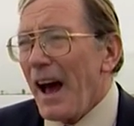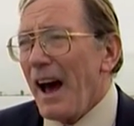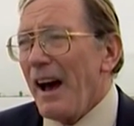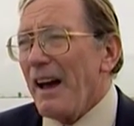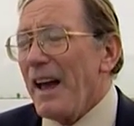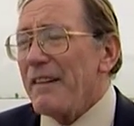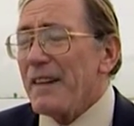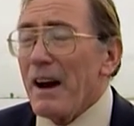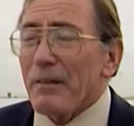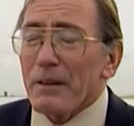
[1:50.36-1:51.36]

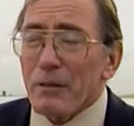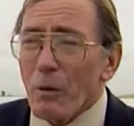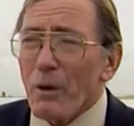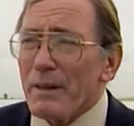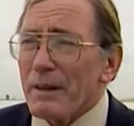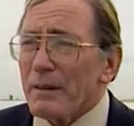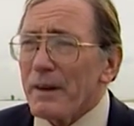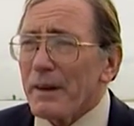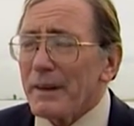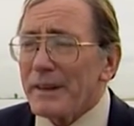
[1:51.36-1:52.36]
Now, one of the
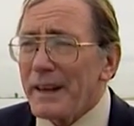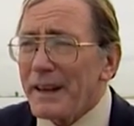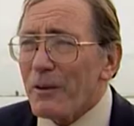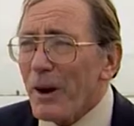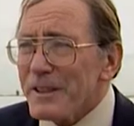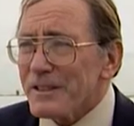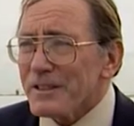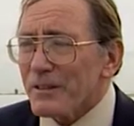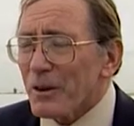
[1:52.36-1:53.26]
key questions,